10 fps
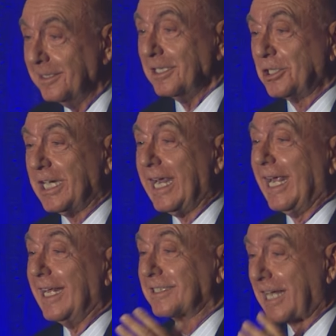She
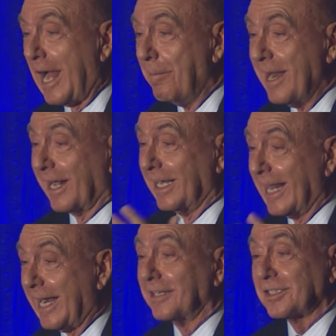is coming. They're going to
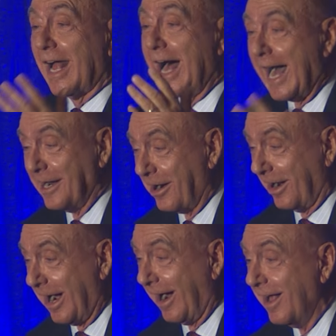let us honor
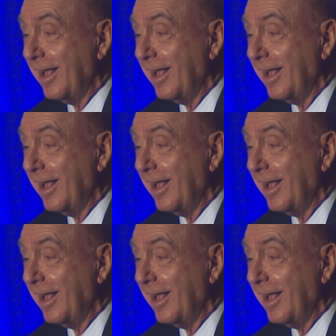her.